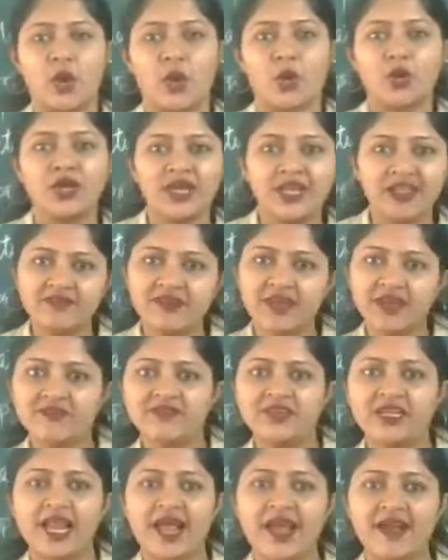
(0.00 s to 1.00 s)
Only when
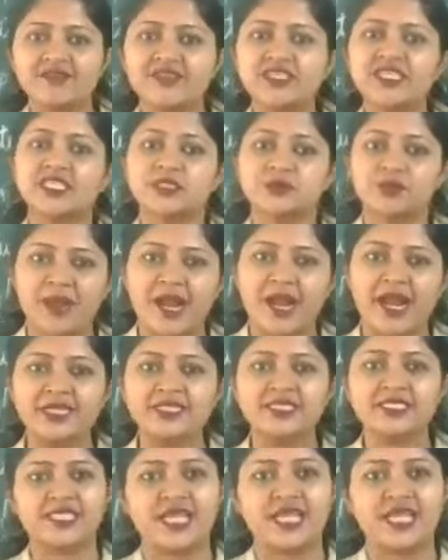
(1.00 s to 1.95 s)
we have these plants,